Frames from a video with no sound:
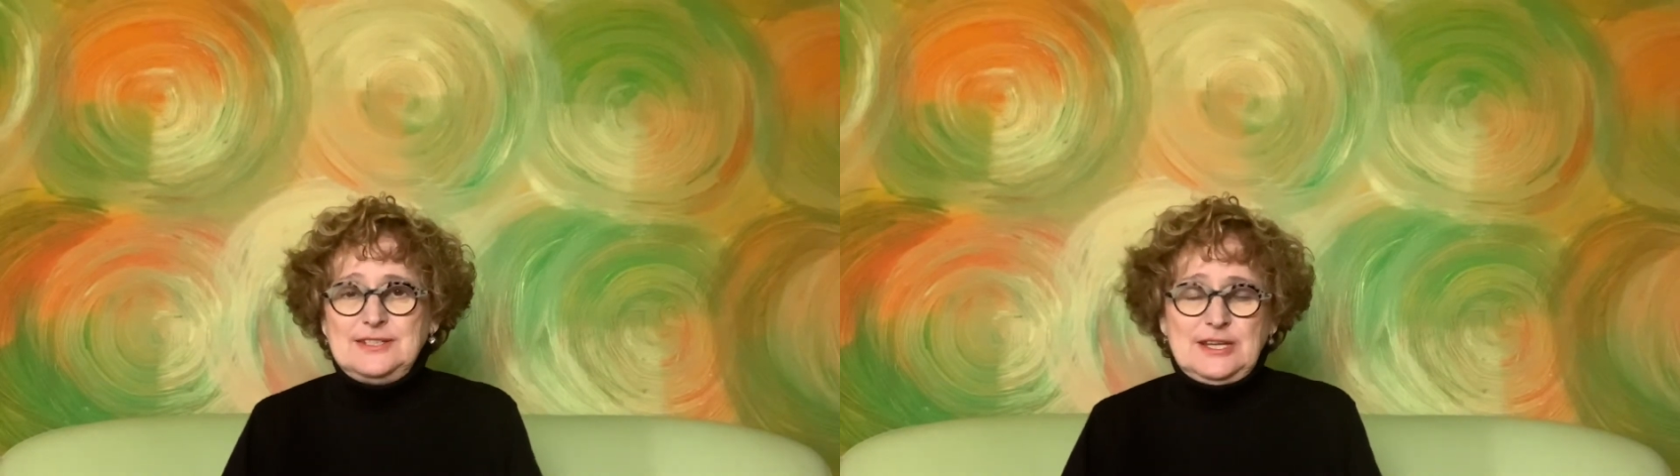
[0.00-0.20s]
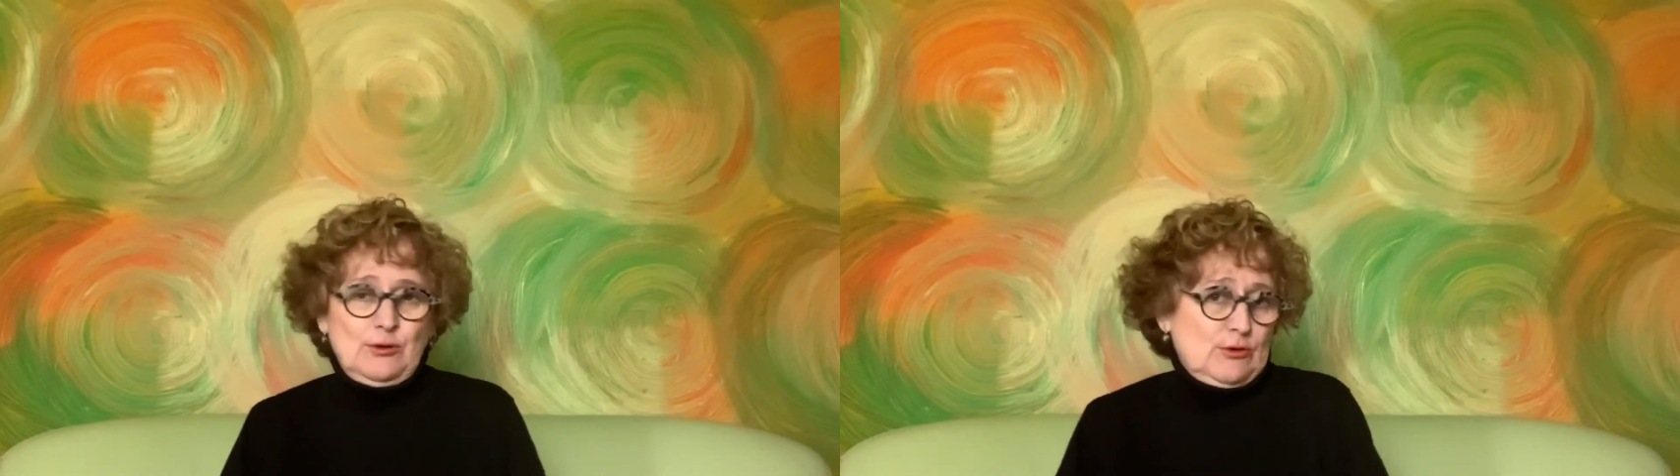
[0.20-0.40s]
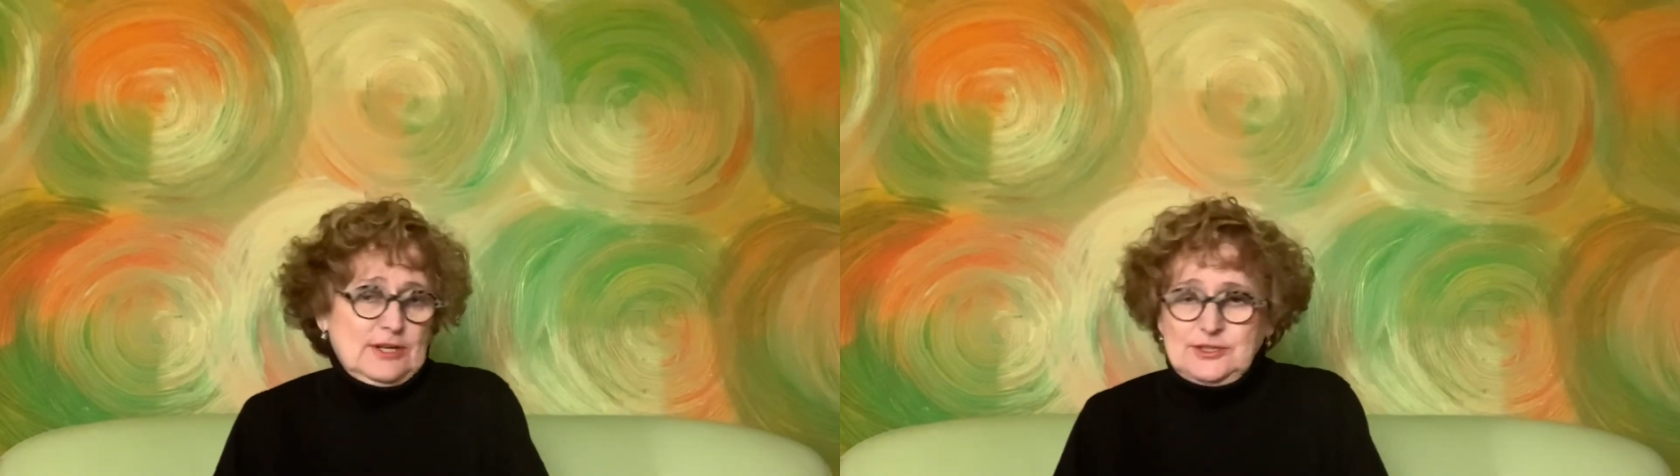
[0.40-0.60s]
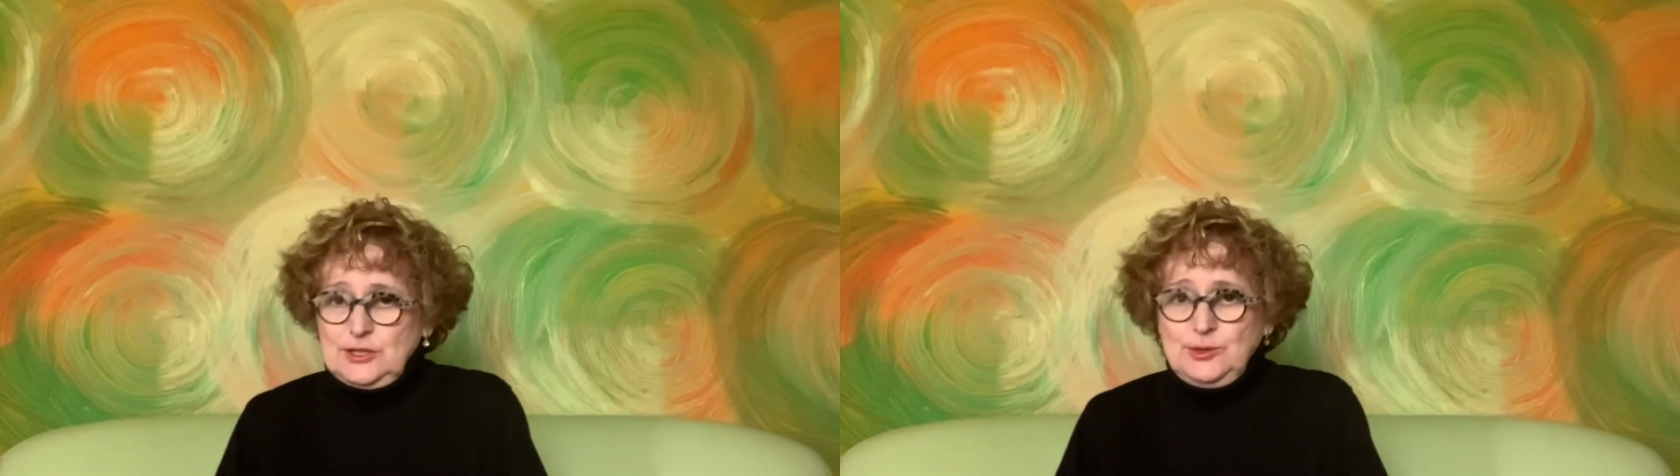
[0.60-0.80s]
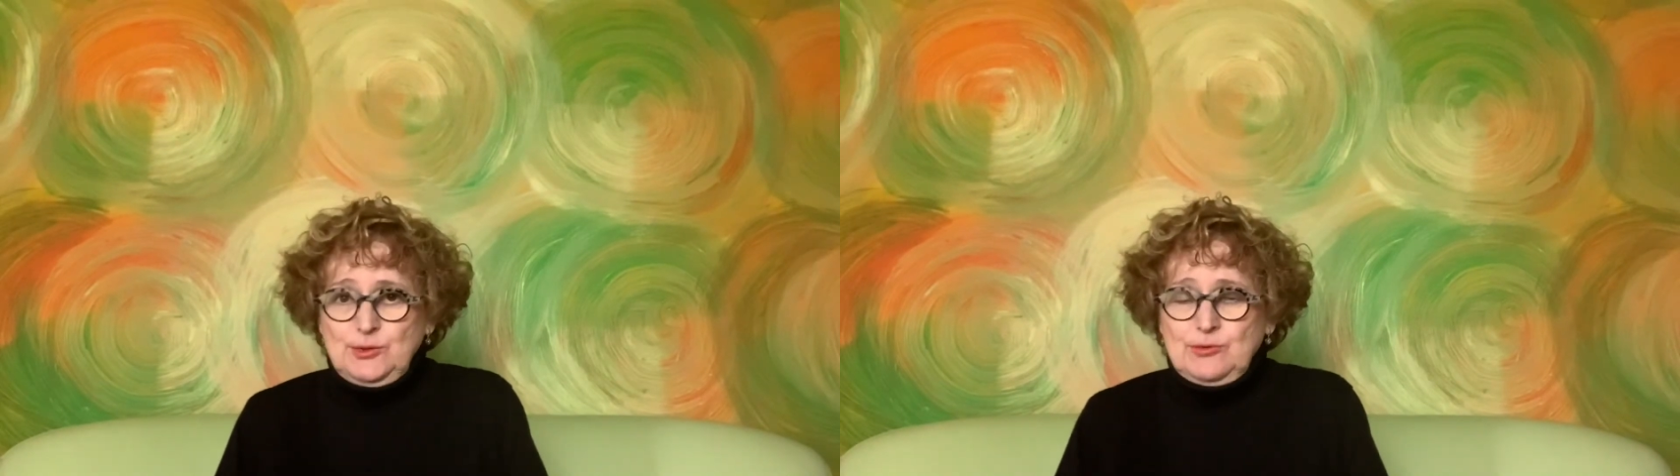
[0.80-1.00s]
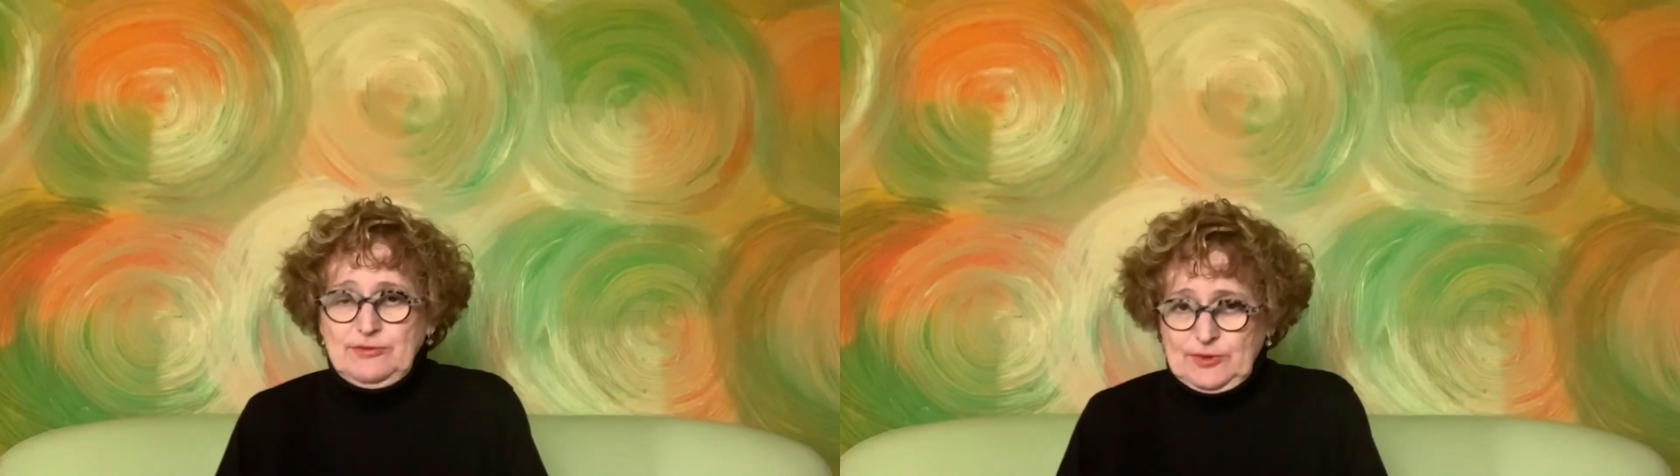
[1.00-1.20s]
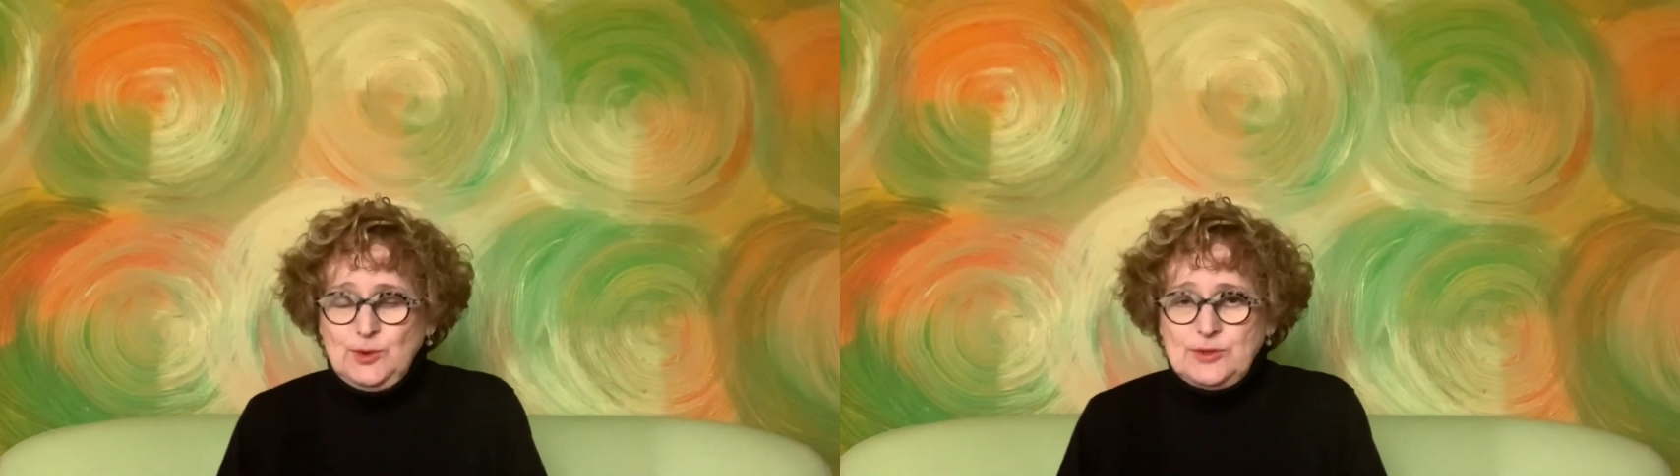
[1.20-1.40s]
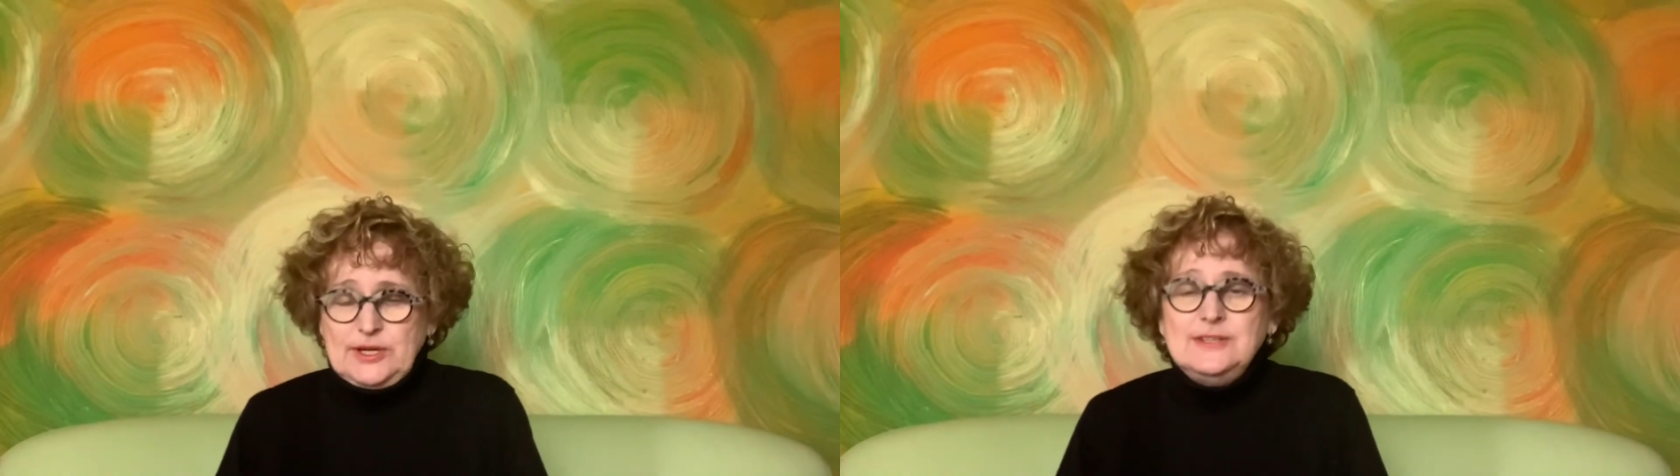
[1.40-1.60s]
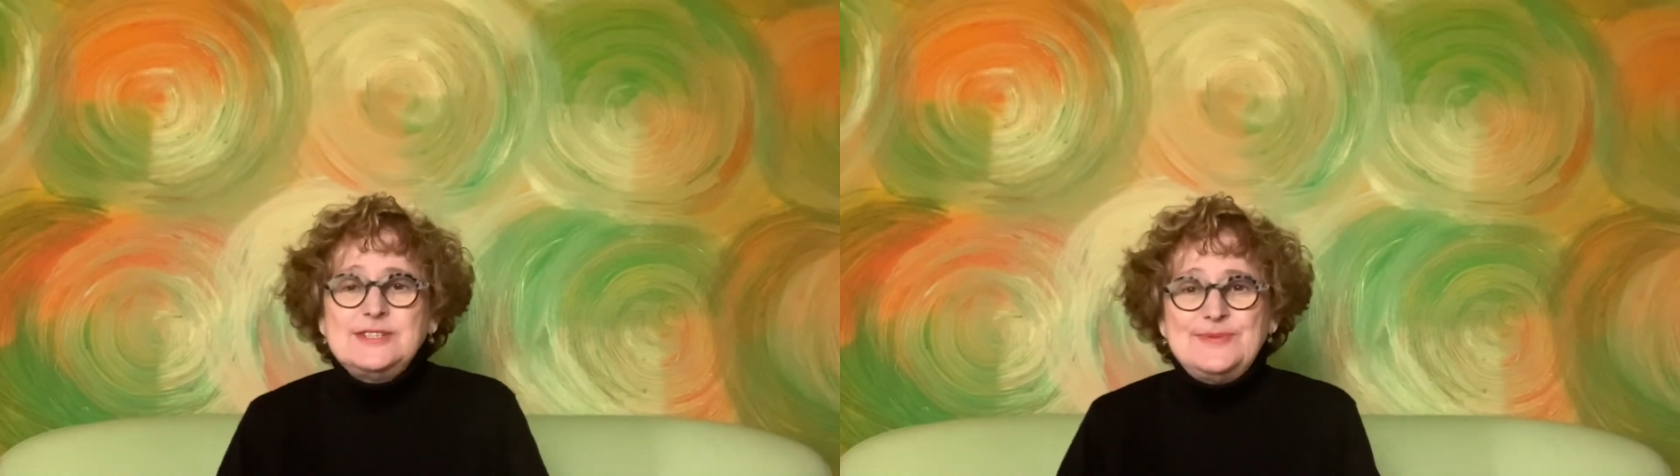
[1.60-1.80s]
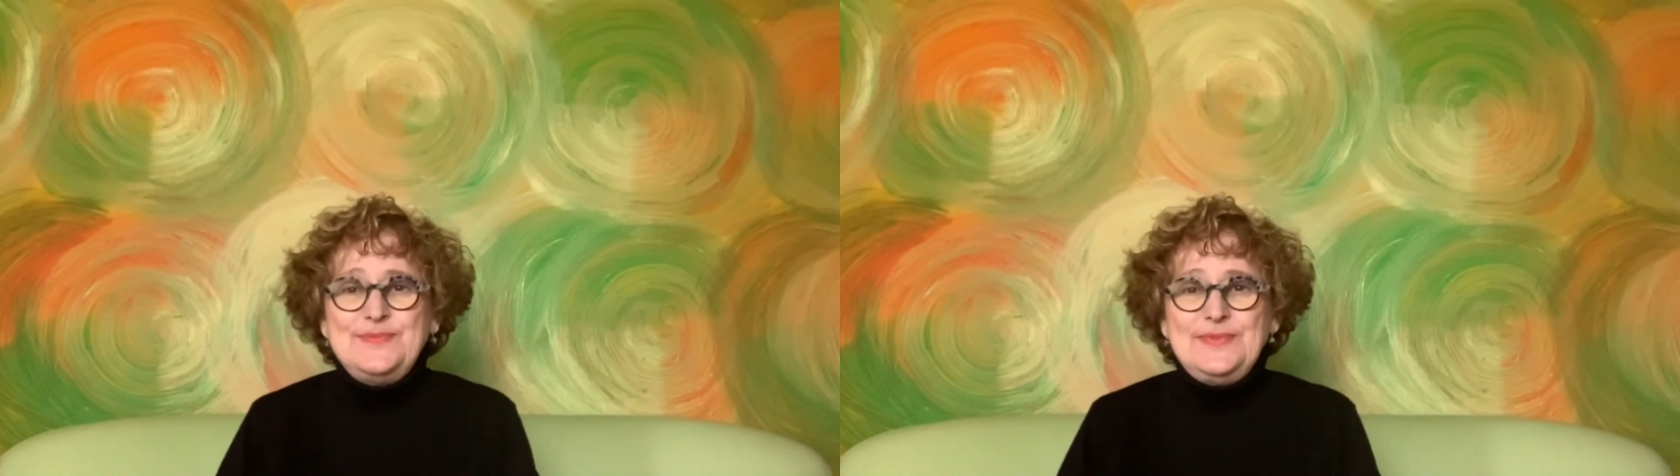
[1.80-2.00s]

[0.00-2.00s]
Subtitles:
or until you revoke it.